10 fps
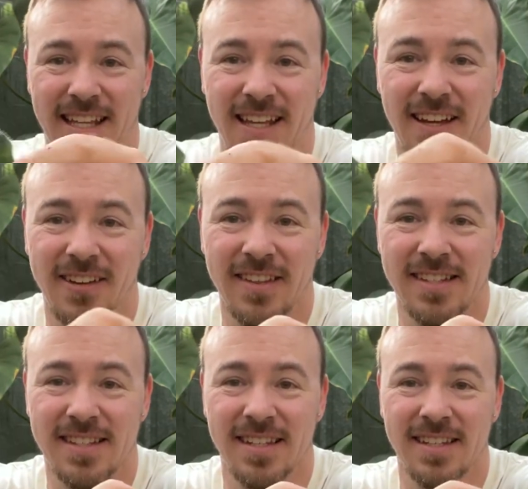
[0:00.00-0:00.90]
I got
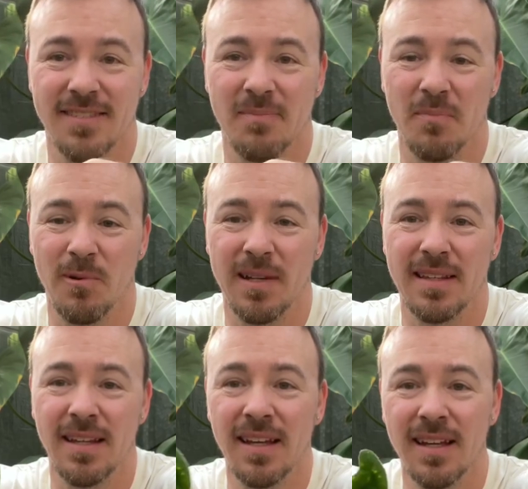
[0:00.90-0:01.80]
this, it's pretty
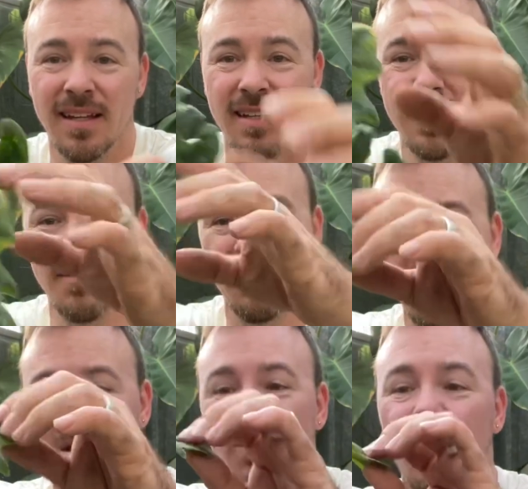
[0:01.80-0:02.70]

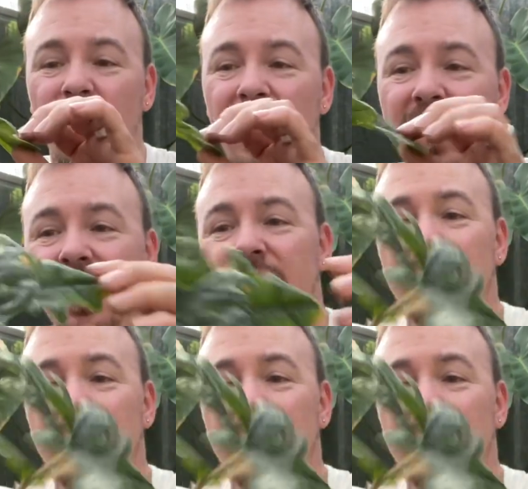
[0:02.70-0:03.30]
looking poorly.